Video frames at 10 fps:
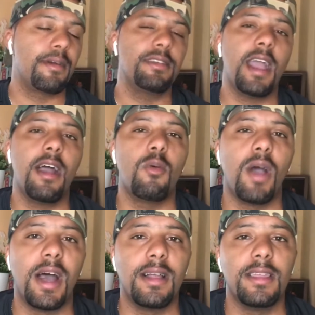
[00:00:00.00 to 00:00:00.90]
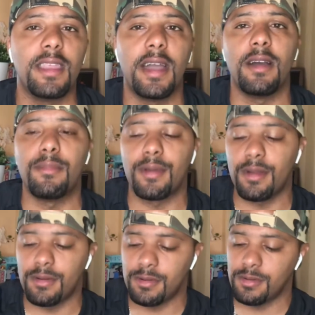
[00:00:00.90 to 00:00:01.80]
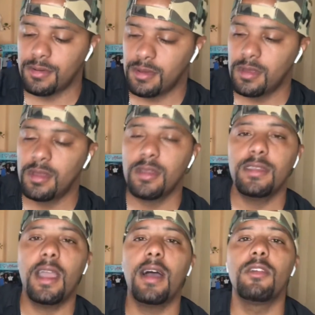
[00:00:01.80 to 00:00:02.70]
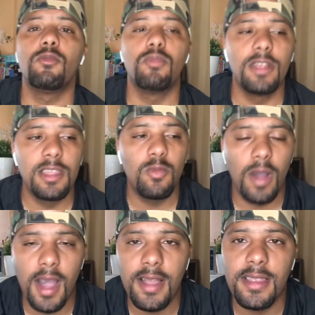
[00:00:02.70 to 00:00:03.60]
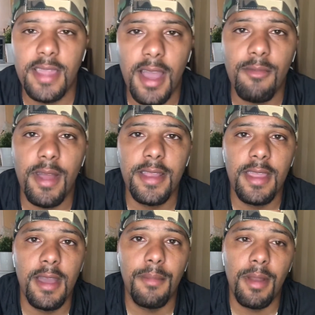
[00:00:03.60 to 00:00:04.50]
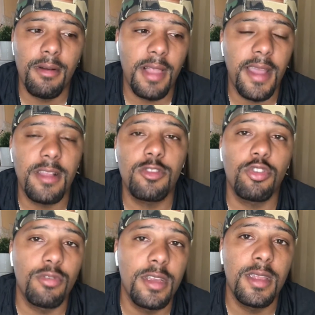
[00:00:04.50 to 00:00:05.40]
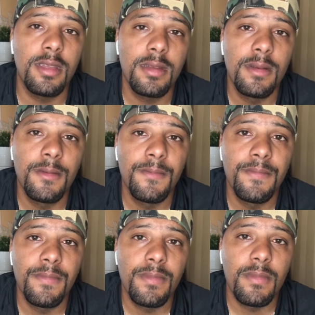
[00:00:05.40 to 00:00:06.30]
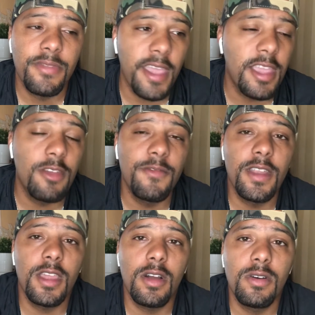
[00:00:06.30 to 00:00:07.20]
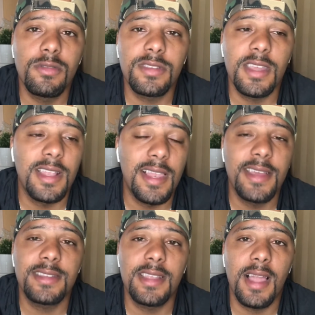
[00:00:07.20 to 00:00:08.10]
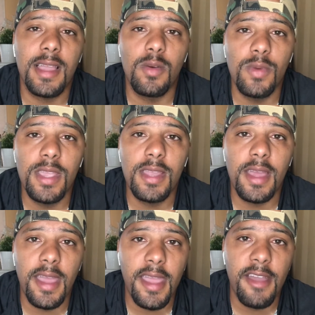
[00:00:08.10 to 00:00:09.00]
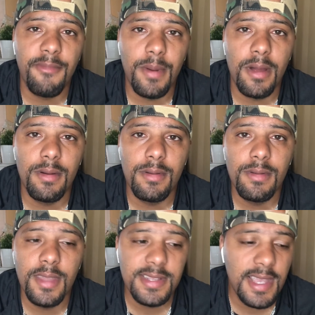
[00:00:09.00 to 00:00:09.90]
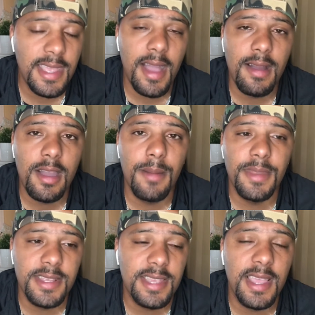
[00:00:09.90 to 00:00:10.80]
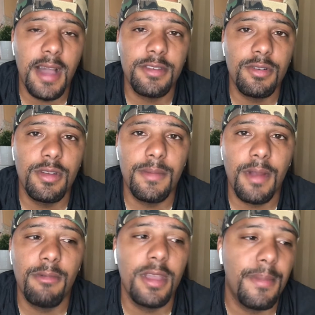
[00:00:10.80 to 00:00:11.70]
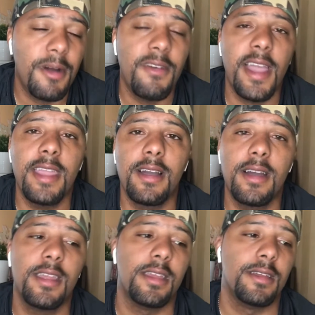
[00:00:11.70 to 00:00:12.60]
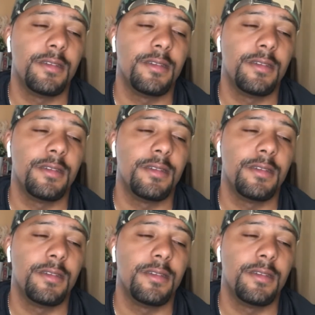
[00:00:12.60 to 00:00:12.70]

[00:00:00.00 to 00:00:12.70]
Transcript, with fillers: Y'all wilding out, bro. Y'all are really wilding out right now, bro. Like three thank you videos in less than like a week and a half, bro. That's how y'all coming. That's how y'all doing it, bro. We up over 800.